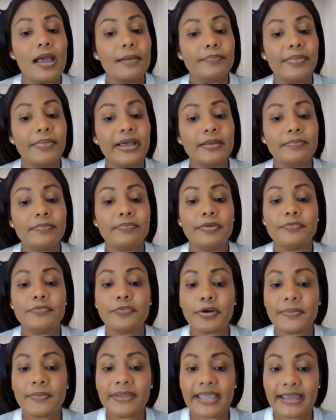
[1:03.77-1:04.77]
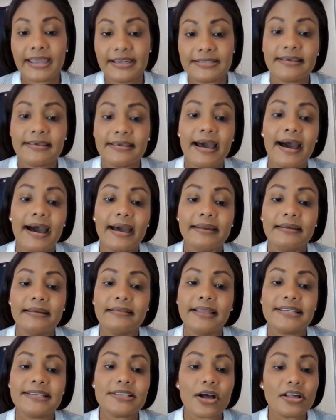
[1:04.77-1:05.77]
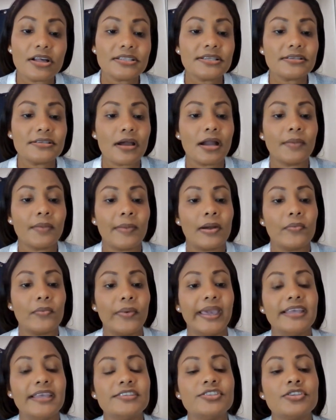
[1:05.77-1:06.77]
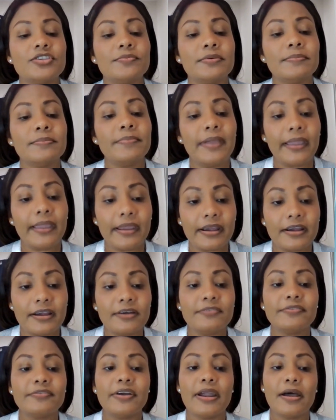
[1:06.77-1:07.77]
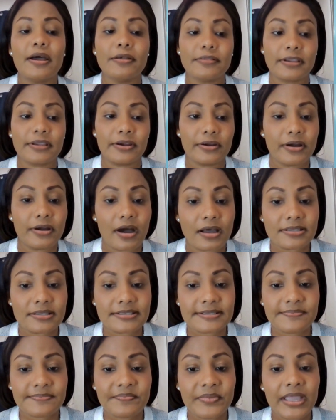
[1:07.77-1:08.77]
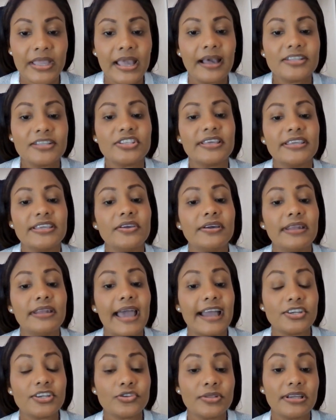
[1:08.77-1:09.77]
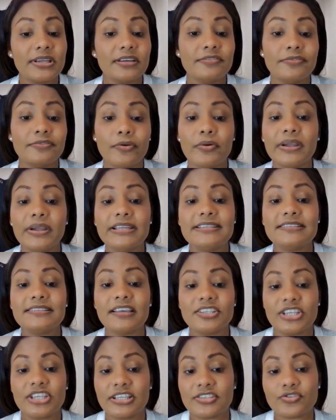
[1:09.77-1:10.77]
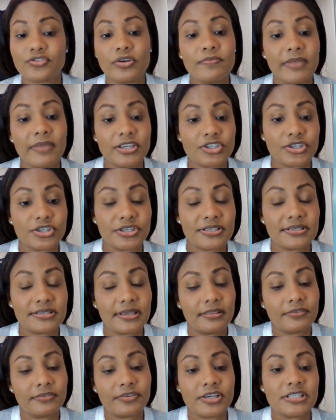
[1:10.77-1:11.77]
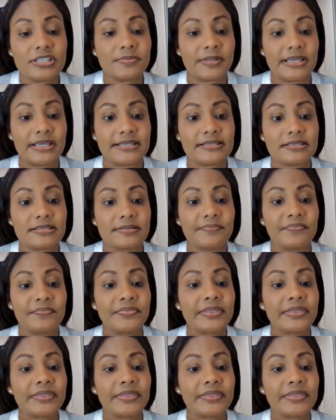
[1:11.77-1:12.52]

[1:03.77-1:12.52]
But before we get into that, let's also talk about ways to prepare for healthcare costs so that you can actually avoid such extreme measures in the first place.